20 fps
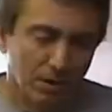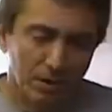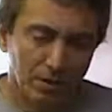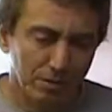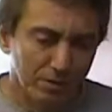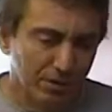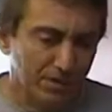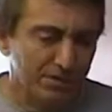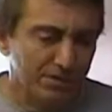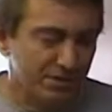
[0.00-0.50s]

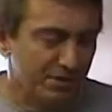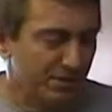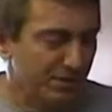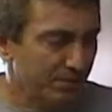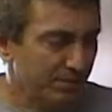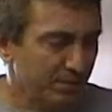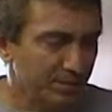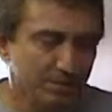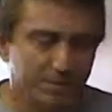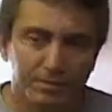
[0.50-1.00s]
No, the
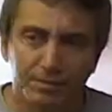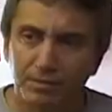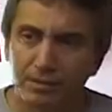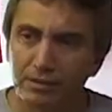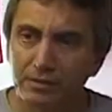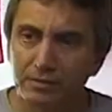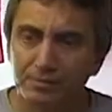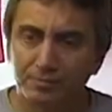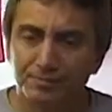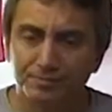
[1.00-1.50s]

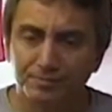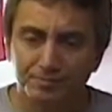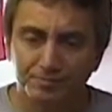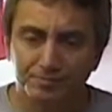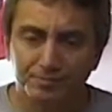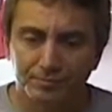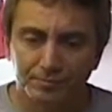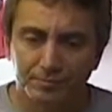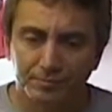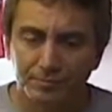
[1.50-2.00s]
conspiracy
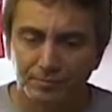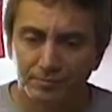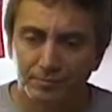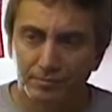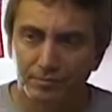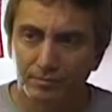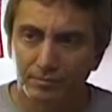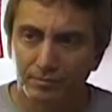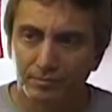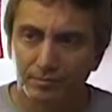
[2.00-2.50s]
is is
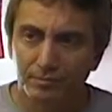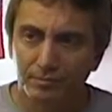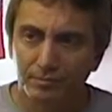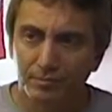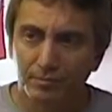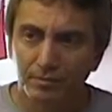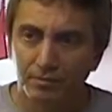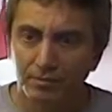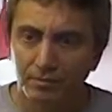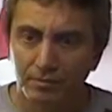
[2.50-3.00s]
the
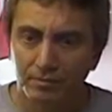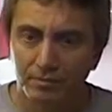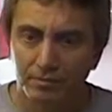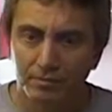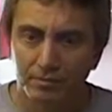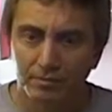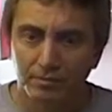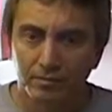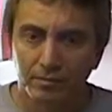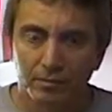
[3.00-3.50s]
fraud
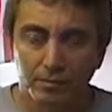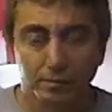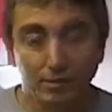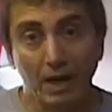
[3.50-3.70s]
angle.